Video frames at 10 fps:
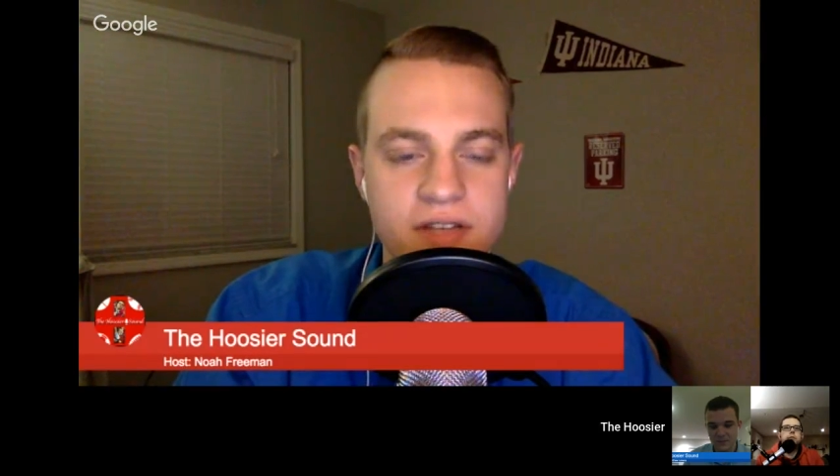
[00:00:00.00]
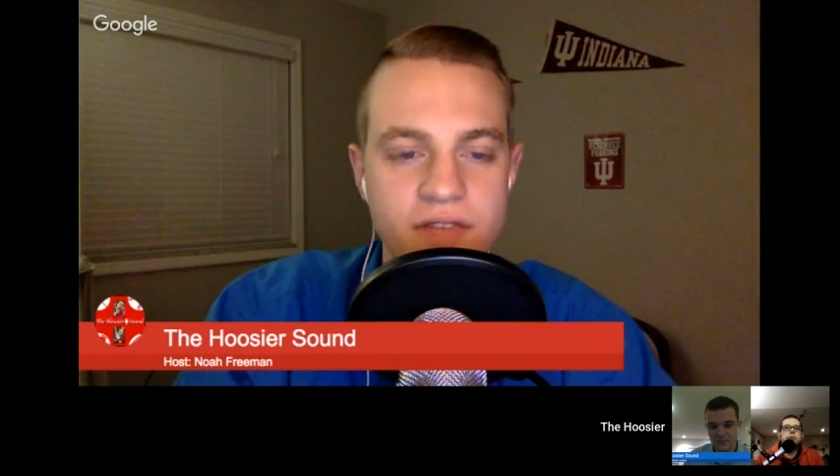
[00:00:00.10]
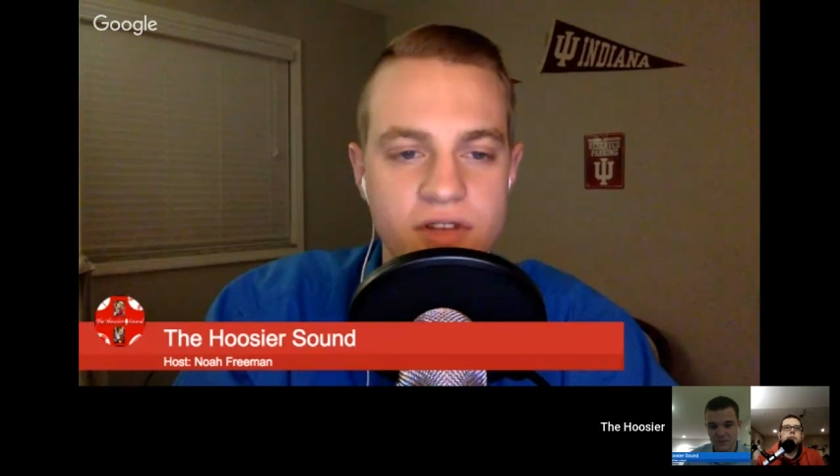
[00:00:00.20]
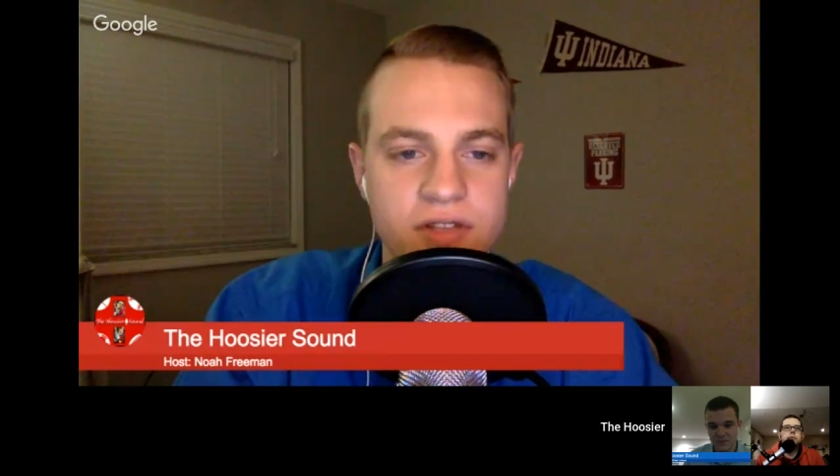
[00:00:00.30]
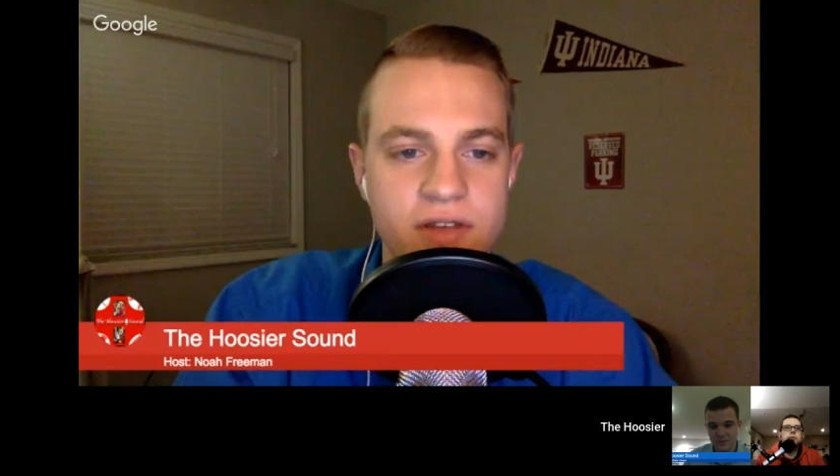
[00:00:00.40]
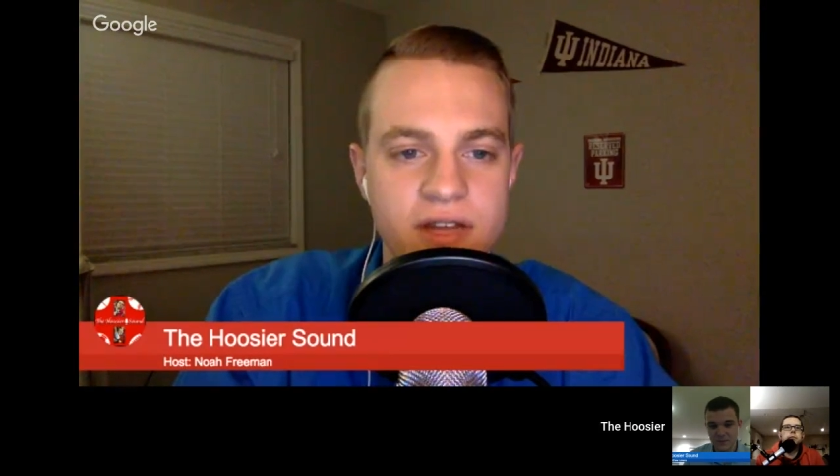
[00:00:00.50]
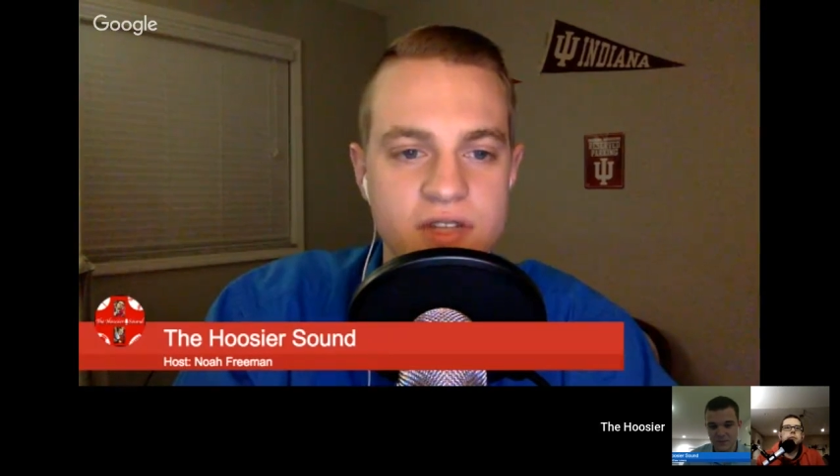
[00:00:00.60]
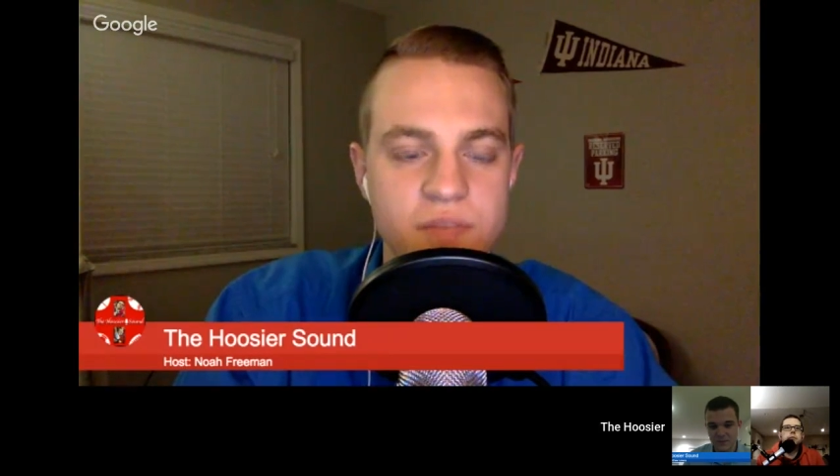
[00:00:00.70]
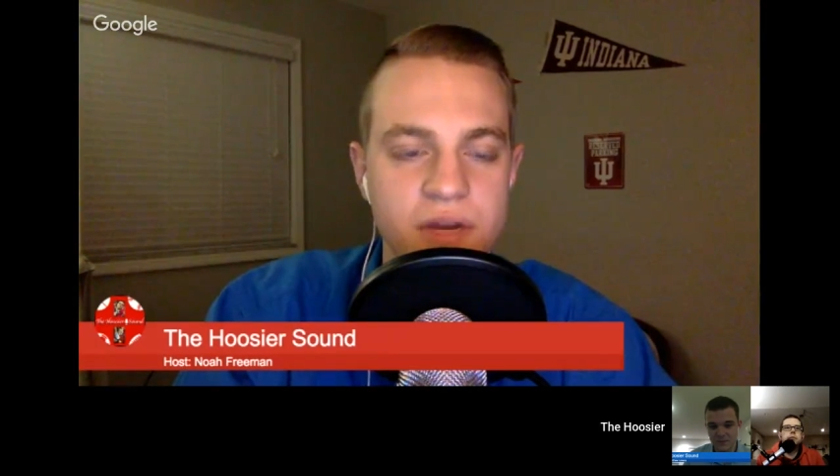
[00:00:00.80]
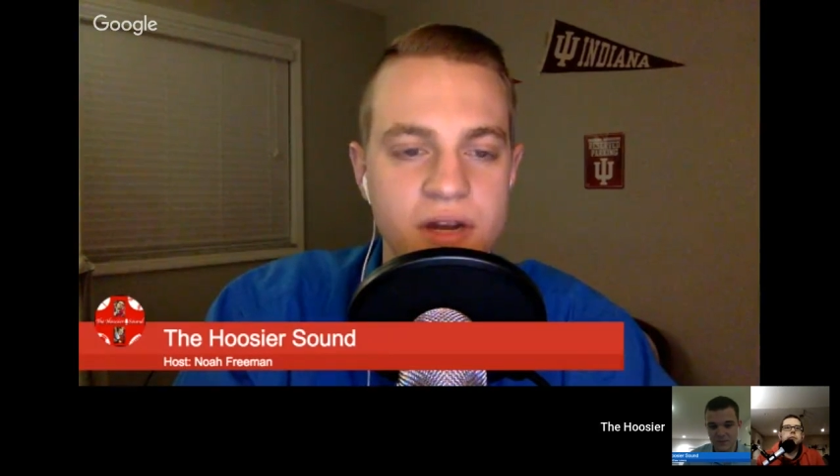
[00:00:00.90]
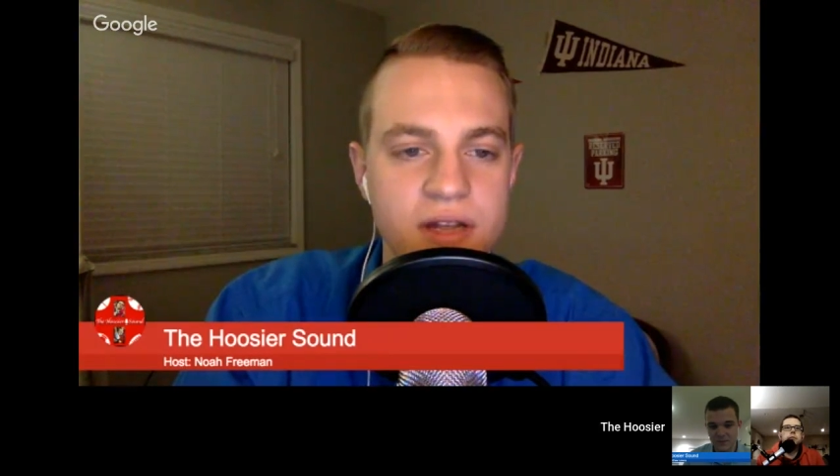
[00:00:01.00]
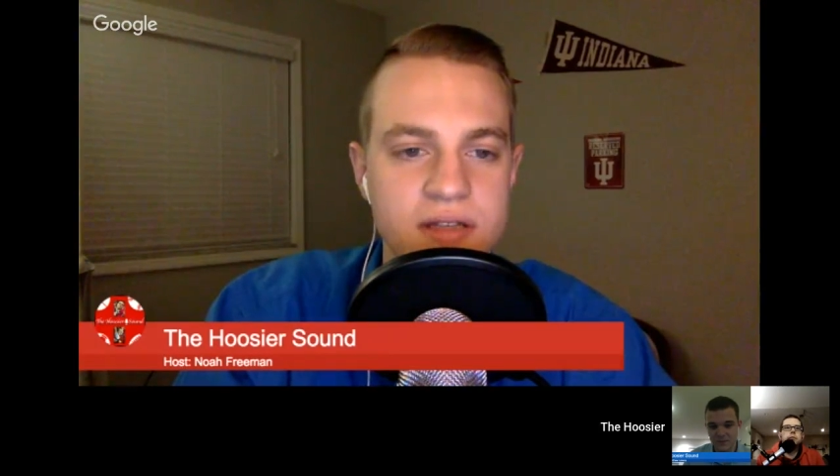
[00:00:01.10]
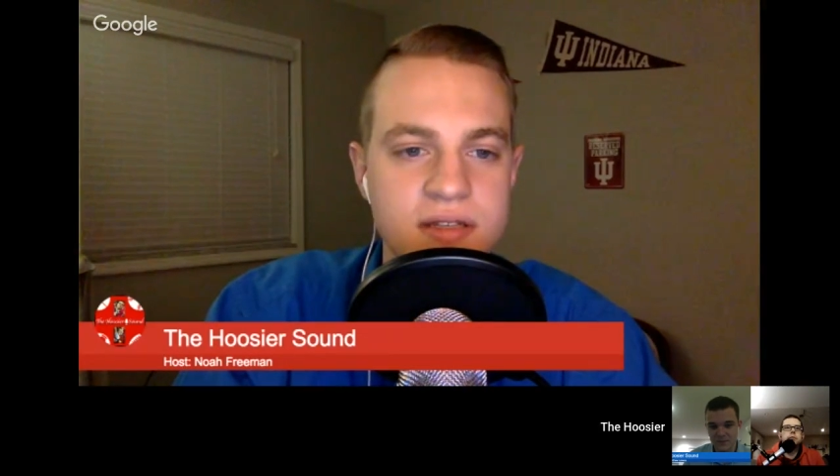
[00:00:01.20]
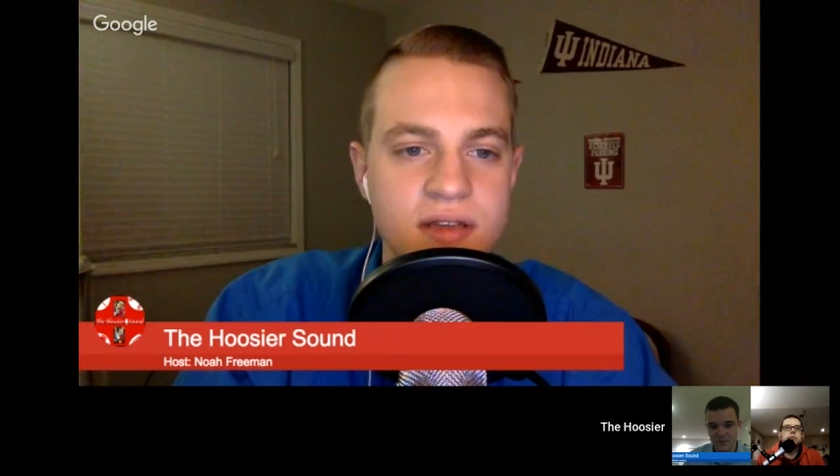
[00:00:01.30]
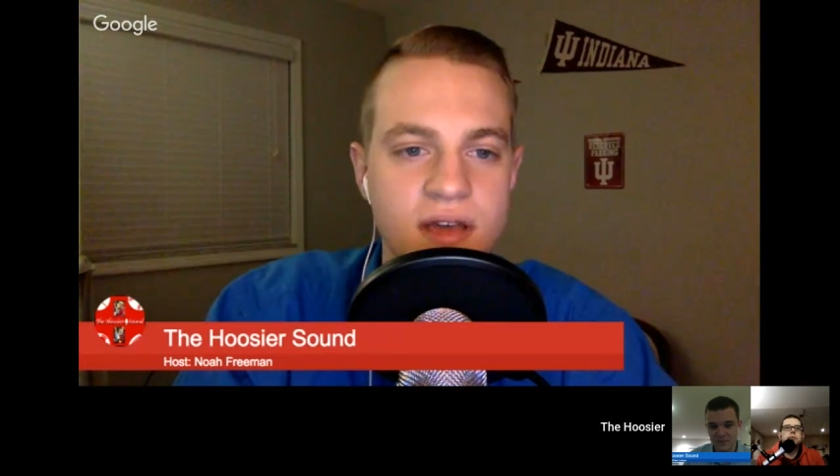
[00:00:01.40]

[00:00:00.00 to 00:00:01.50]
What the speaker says: They've also had experience.